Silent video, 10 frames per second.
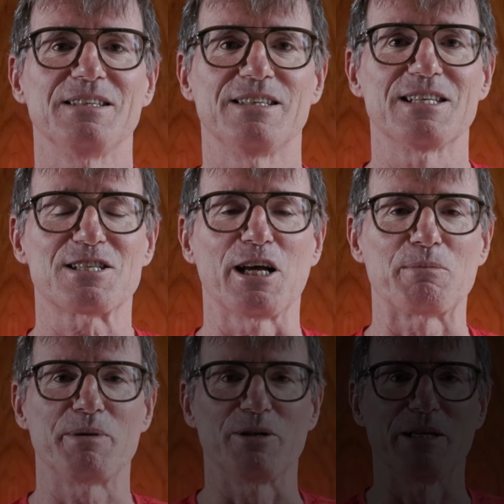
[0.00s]
this
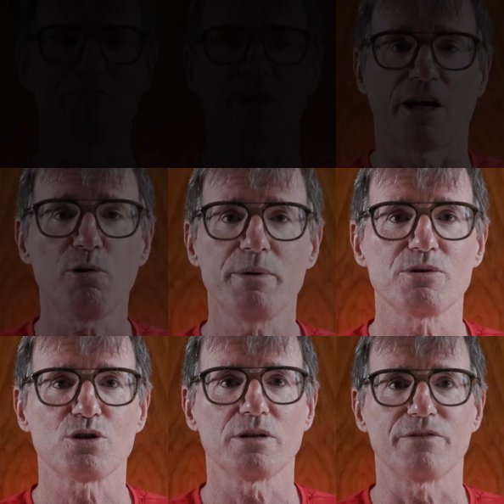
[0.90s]
light beauty. I hope you
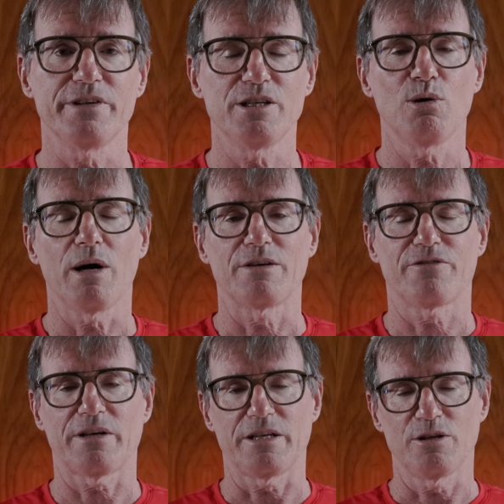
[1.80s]
enjoyed the video and
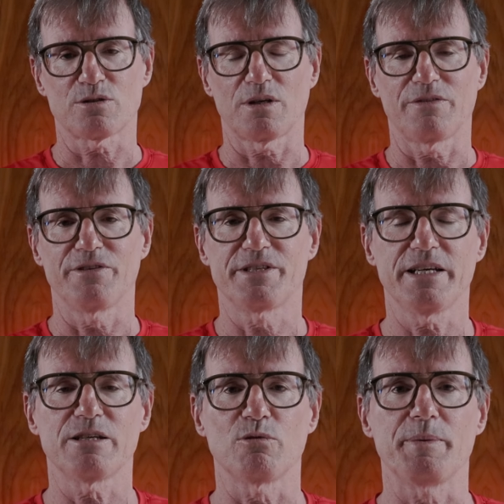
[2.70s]
found it useful. If you
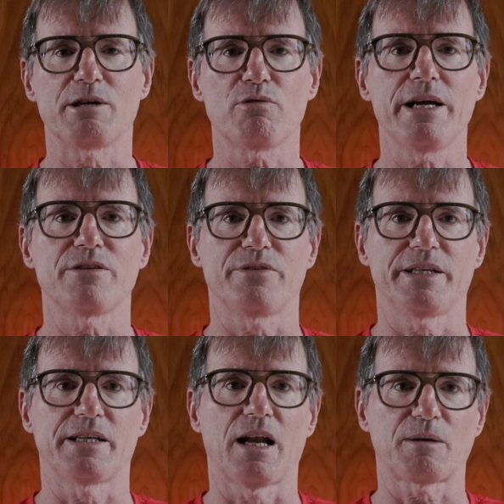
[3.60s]
did, it would be great if you
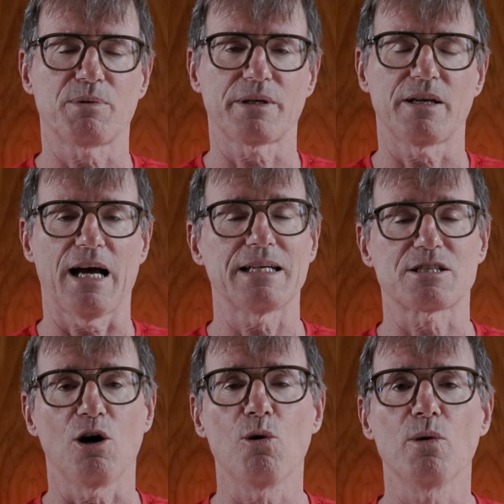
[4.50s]
hit the like button.
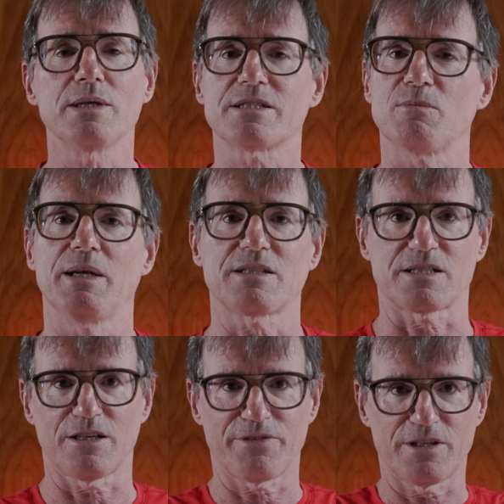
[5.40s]
As always, there'll be lots of
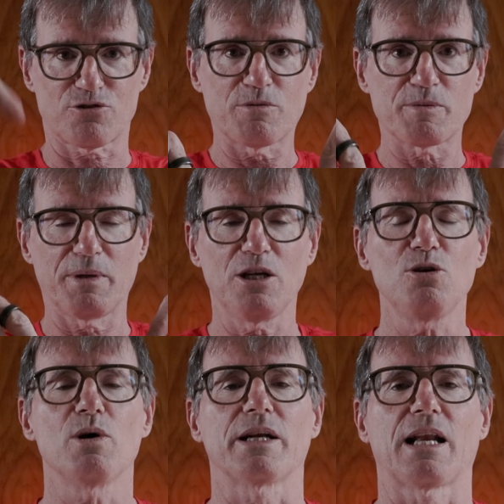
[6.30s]
stuff in the description
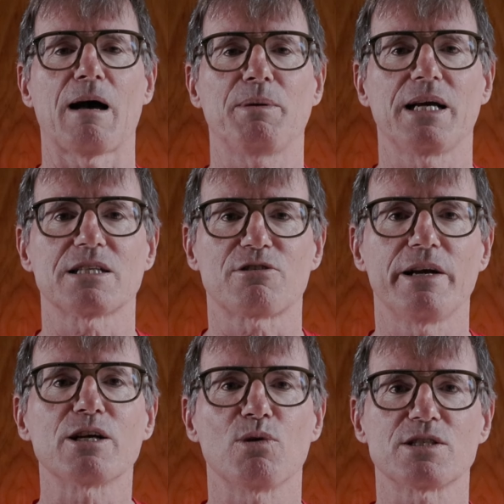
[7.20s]
below, and I'll happily answer
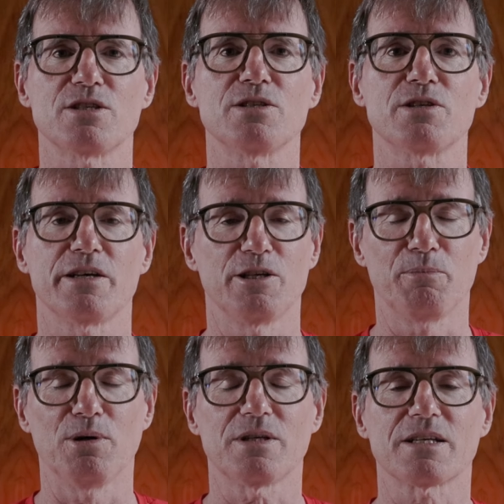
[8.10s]
any questions you
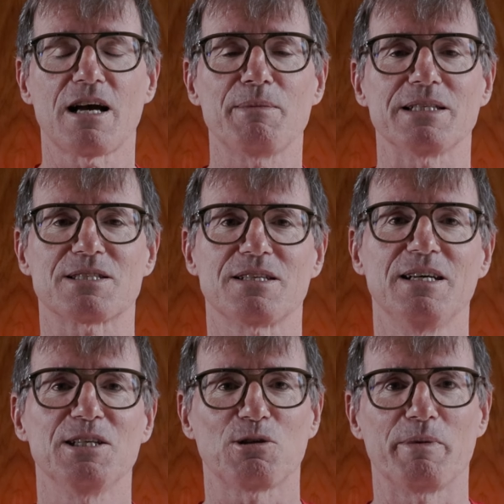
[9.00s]
put in the comments.
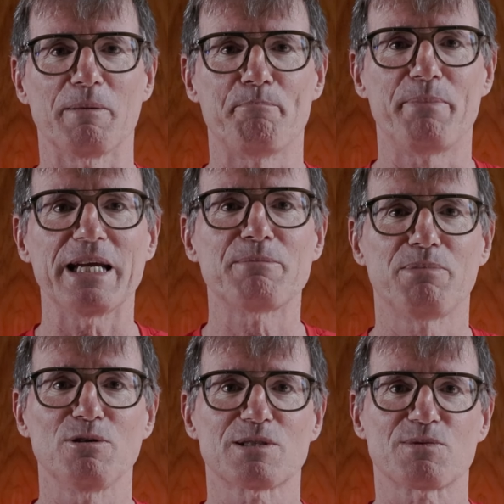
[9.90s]
There'll be a big
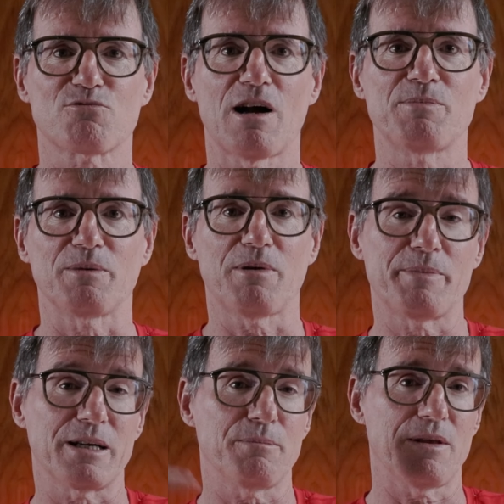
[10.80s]
blue subscribe button
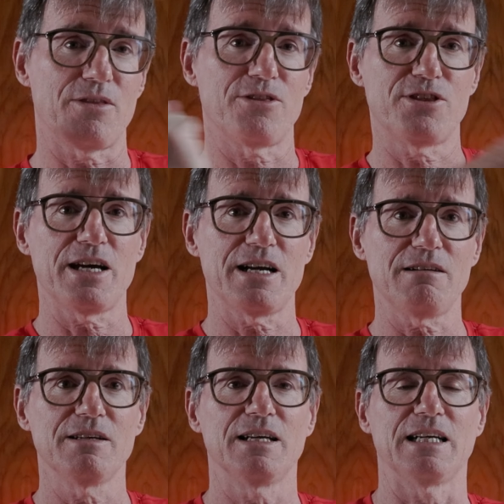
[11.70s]
popping up
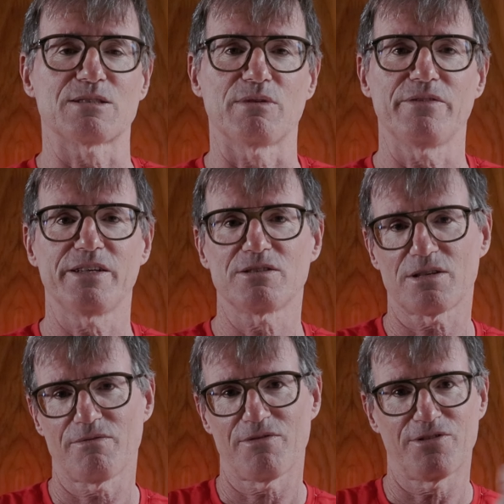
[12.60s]
there, and some videos
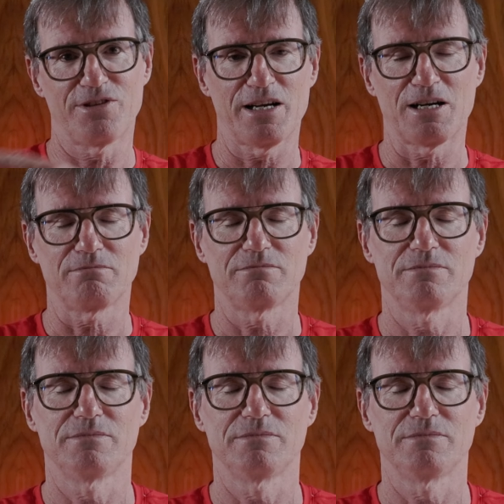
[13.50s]
there.